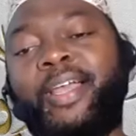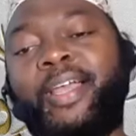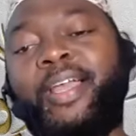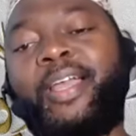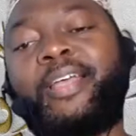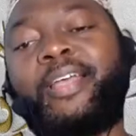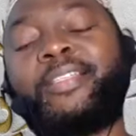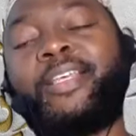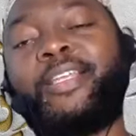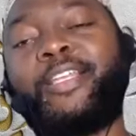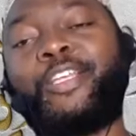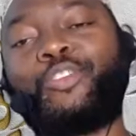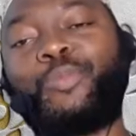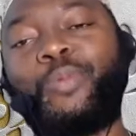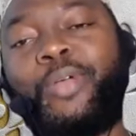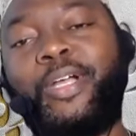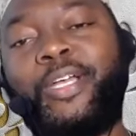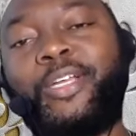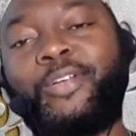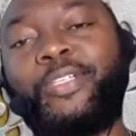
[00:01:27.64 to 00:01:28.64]
I ask Allah
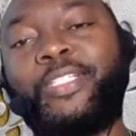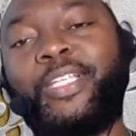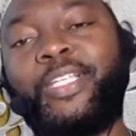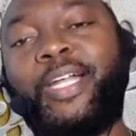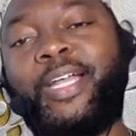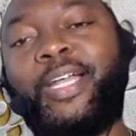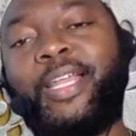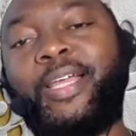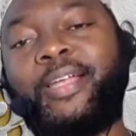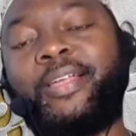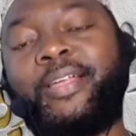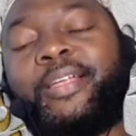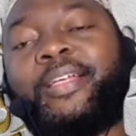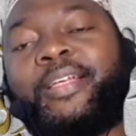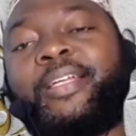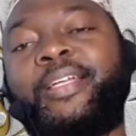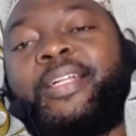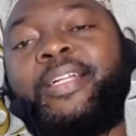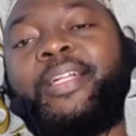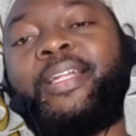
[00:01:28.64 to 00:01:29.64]
subhanahu wa ta'ala
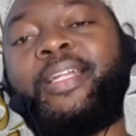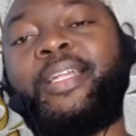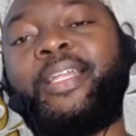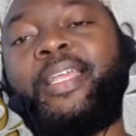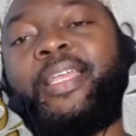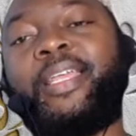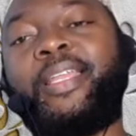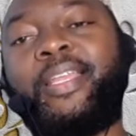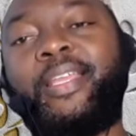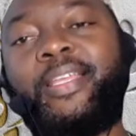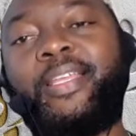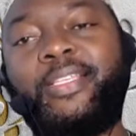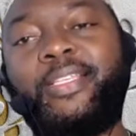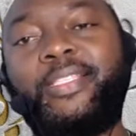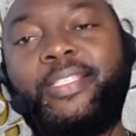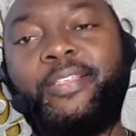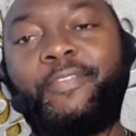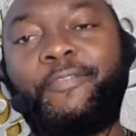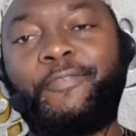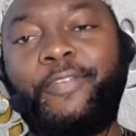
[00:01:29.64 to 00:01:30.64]
in
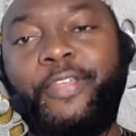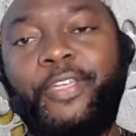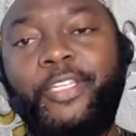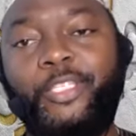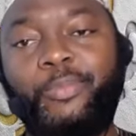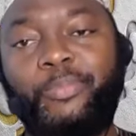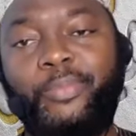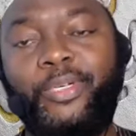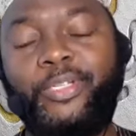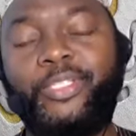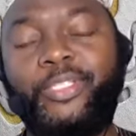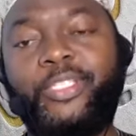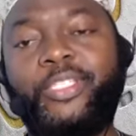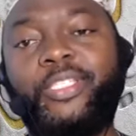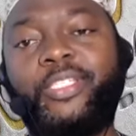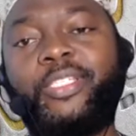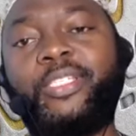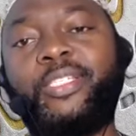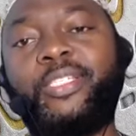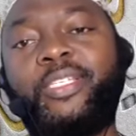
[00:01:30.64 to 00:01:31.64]
His infinite
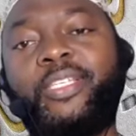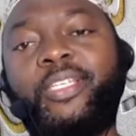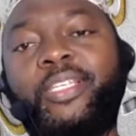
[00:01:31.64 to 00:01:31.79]
mercy